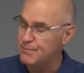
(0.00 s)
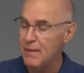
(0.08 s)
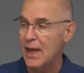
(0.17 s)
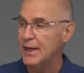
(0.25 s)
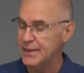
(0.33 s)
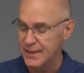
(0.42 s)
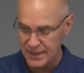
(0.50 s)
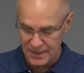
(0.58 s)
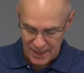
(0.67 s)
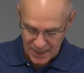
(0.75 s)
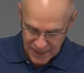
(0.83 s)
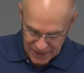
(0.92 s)
malady
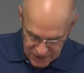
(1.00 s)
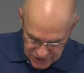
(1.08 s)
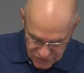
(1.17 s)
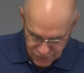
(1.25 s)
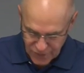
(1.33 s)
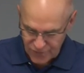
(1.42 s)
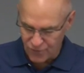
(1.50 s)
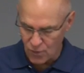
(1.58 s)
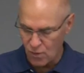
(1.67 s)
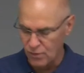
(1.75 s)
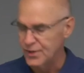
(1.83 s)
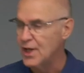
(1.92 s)
is
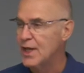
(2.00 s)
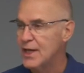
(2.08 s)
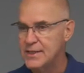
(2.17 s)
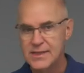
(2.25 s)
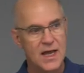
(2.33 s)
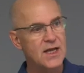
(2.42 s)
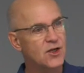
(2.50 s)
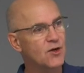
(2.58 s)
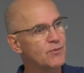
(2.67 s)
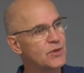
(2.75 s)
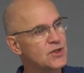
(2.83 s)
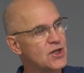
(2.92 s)
threefold. Take your
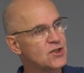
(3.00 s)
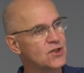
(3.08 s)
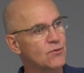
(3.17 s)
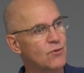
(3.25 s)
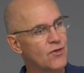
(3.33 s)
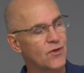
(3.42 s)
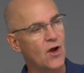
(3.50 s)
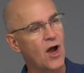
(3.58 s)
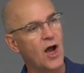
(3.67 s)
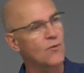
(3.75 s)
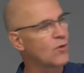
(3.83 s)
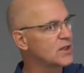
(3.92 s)
position with
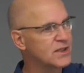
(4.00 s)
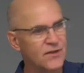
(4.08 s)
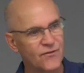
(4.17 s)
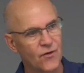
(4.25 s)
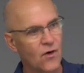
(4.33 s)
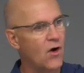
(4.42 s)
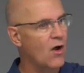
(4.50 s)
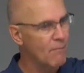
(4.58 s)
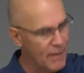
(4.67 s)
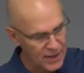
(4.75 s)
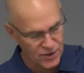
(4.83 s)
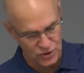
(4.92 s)
God once and for all,
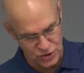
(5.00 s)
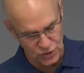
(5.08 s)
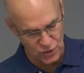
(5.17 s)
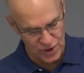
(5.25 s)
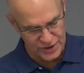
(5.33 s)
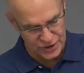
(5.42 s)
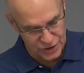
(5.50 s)
make your choice.